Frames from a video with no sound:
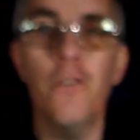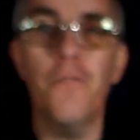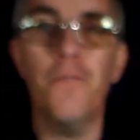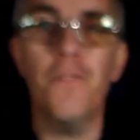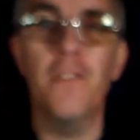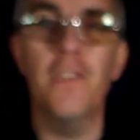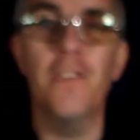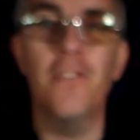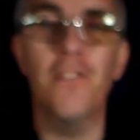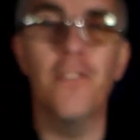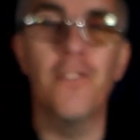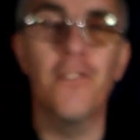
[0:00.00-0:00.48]
if
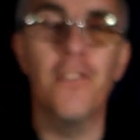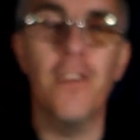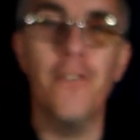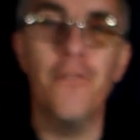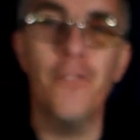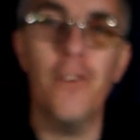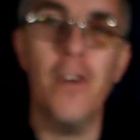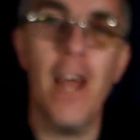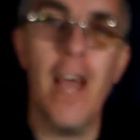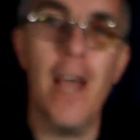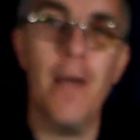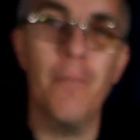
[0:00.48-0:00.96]
this has
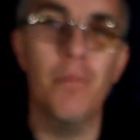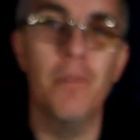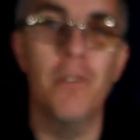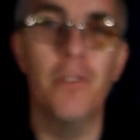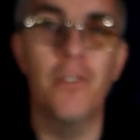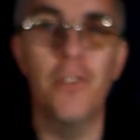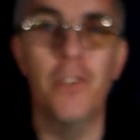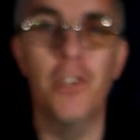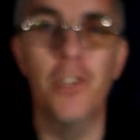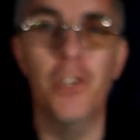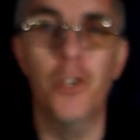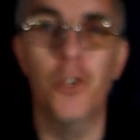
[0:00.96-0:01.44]
ever happened
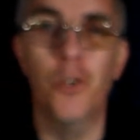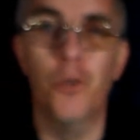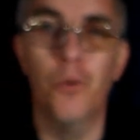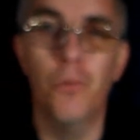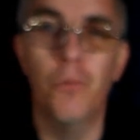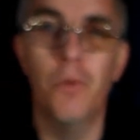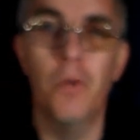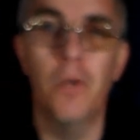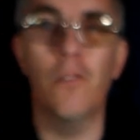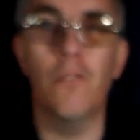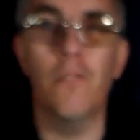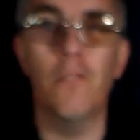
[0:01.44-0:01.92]
to you.
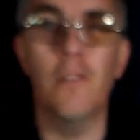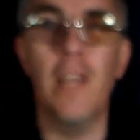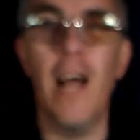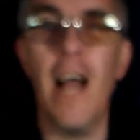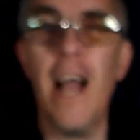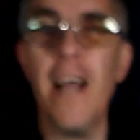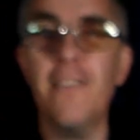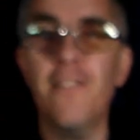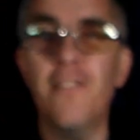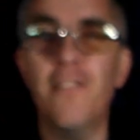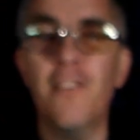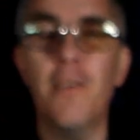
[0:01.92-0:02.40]

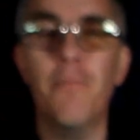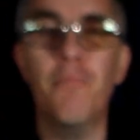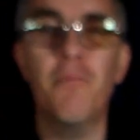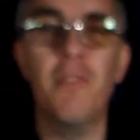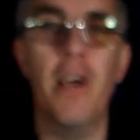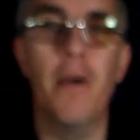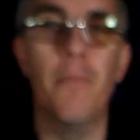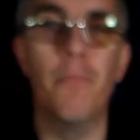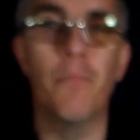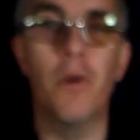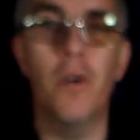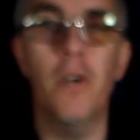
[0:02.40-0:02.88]
Last
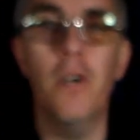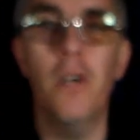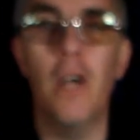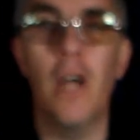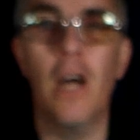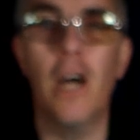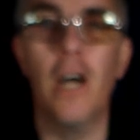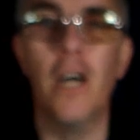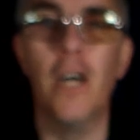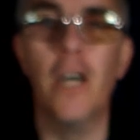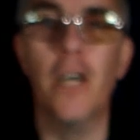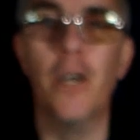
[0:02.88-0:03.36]
September,
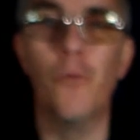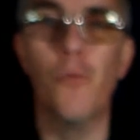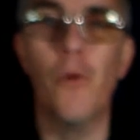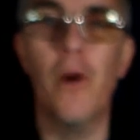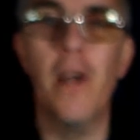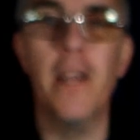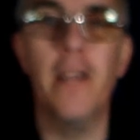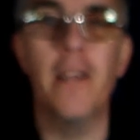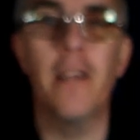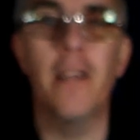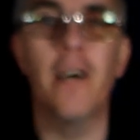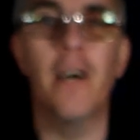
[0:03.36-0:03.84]
I
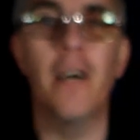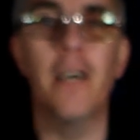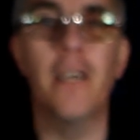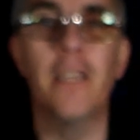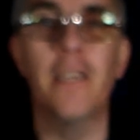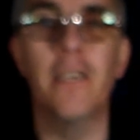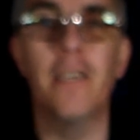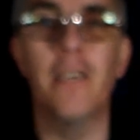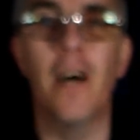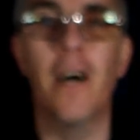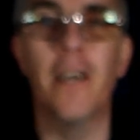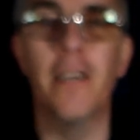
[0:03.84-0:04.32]
went
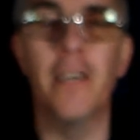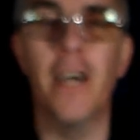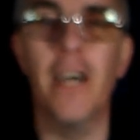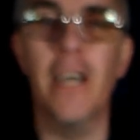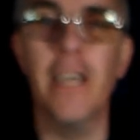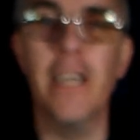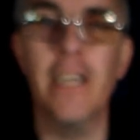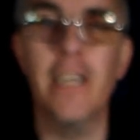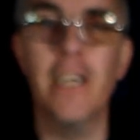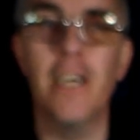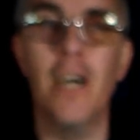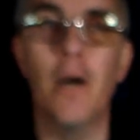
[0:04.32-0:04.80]
on a
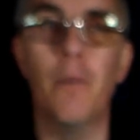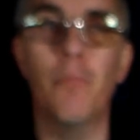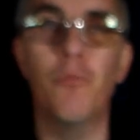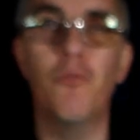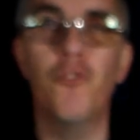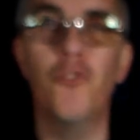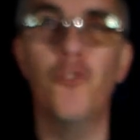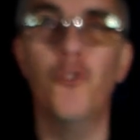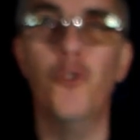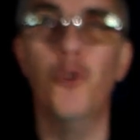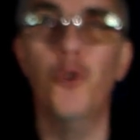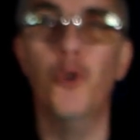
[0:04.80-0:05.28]
hike up
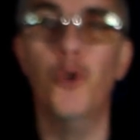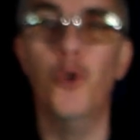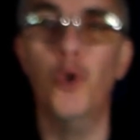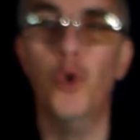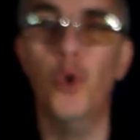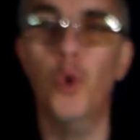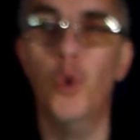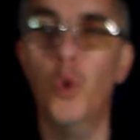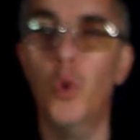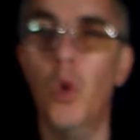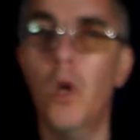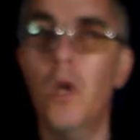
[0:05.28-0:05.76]

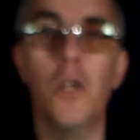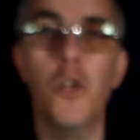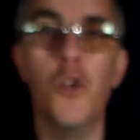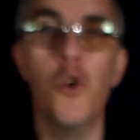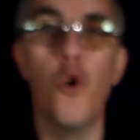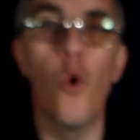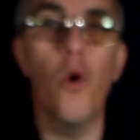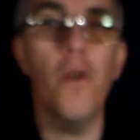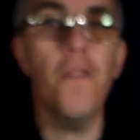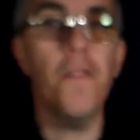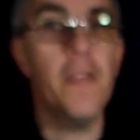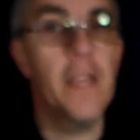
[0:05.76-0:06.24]
to
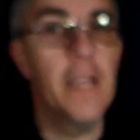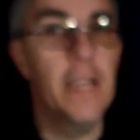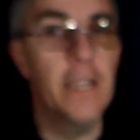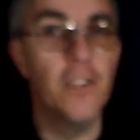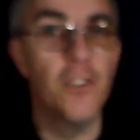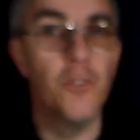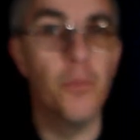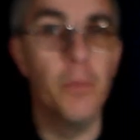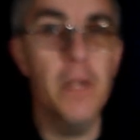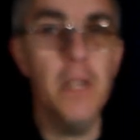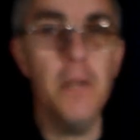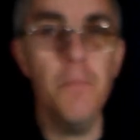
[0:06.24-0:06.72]
North
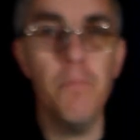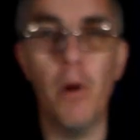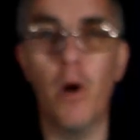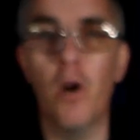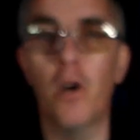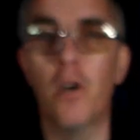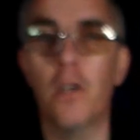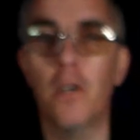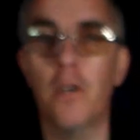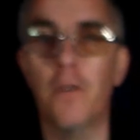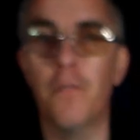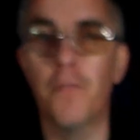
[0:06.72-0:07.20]
Kinsman,
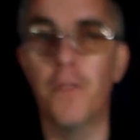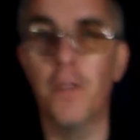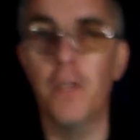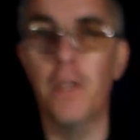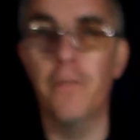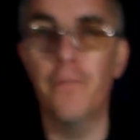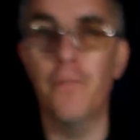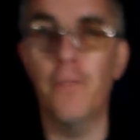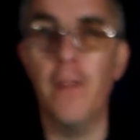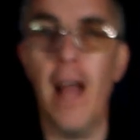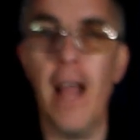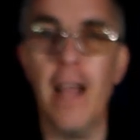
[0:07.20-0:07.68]
part of the
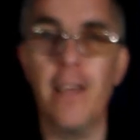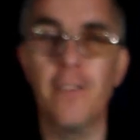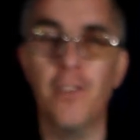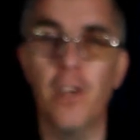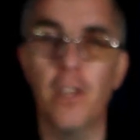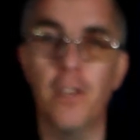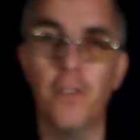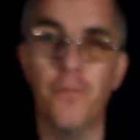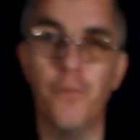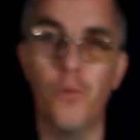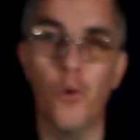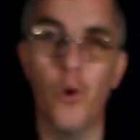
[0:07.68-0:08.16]
Flags
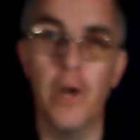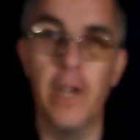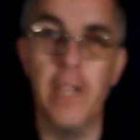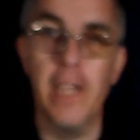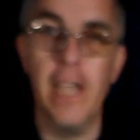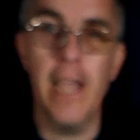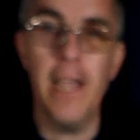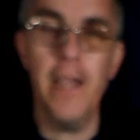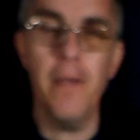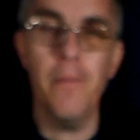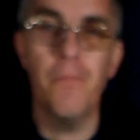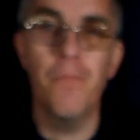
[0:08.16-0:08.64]
on the
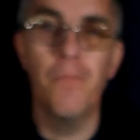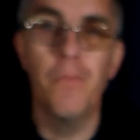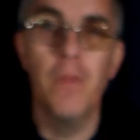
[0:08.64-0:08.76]
48.